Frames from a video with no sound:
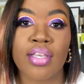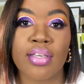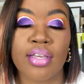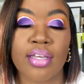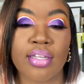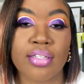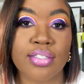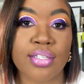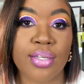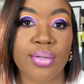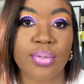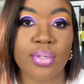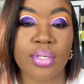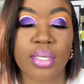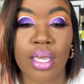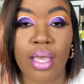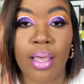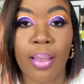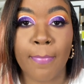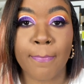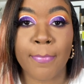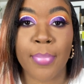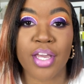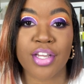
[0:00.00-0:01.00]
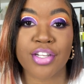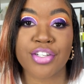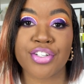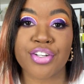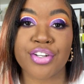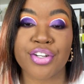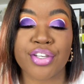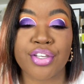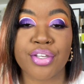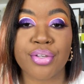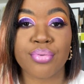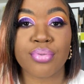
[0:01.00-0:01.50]
And so yeah, make sure
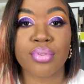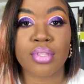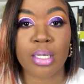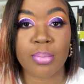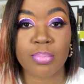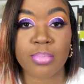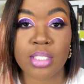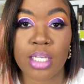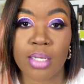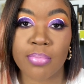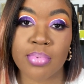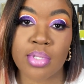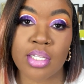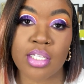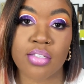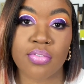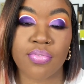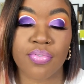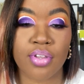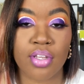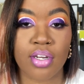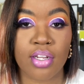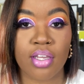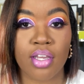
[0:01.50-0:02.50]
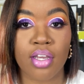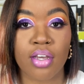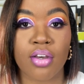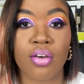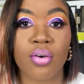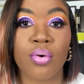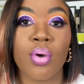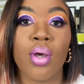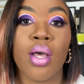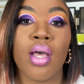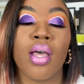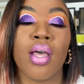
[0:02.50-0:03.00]
you thumbs up this video,